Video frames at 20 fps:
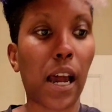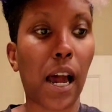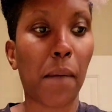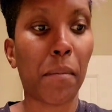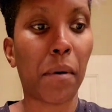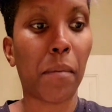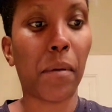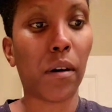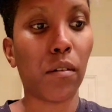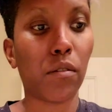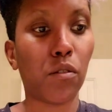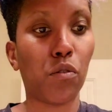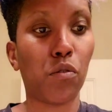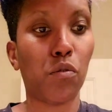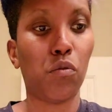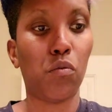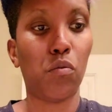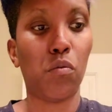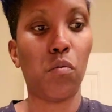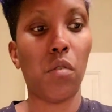I'm about
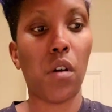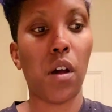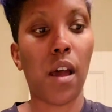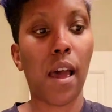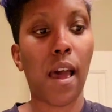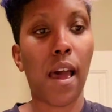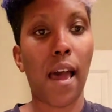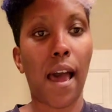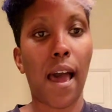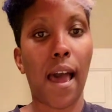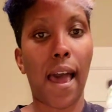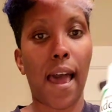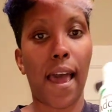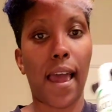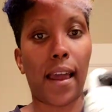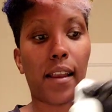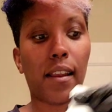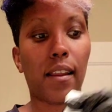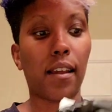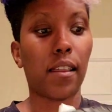to
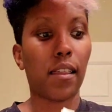add